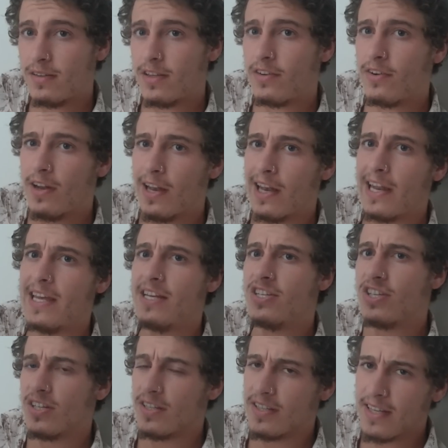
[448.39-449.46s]
They're a
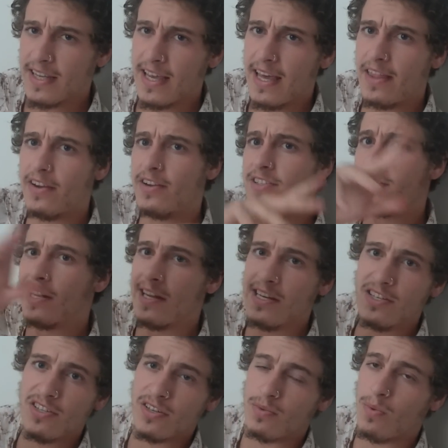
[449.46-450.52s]
legion, together as a
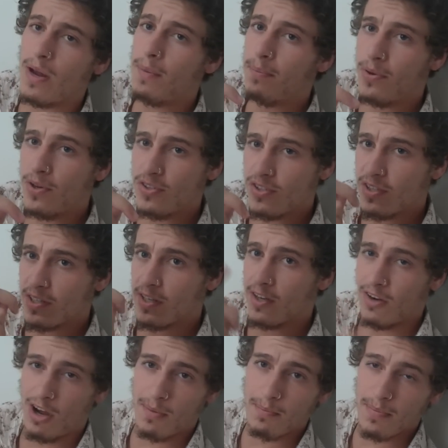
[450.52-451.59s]
legion. One person
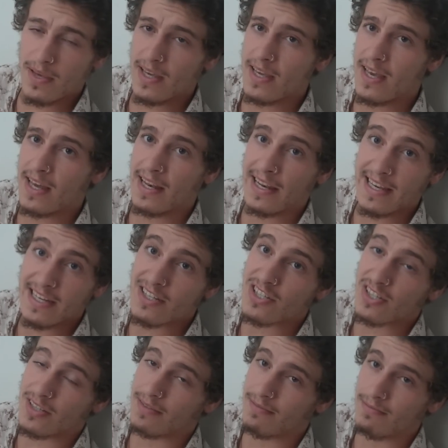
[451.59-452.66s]
cannot be a
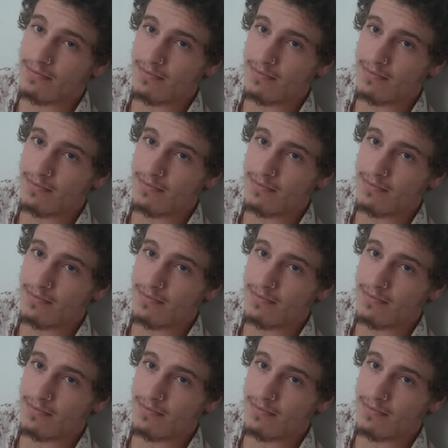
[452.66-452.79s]
legion,